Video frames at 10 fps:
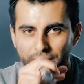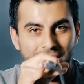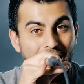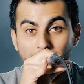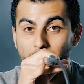The
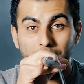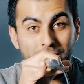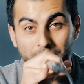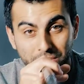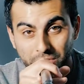game ain't what it
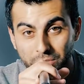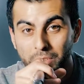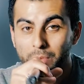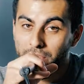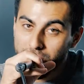used to,
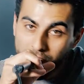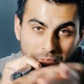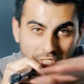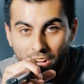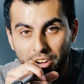but it's up
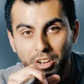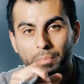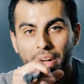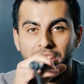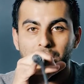to y'all to
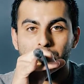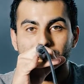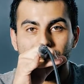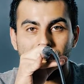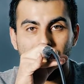come out here and
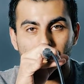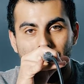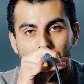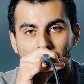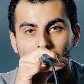make this thing
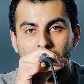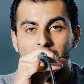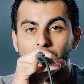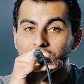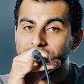pop off.
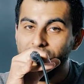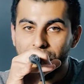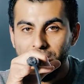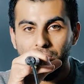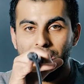We
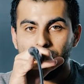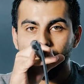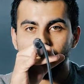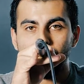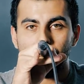definitely gonna have a
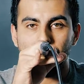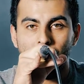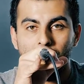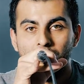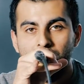good show for
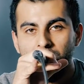y'all.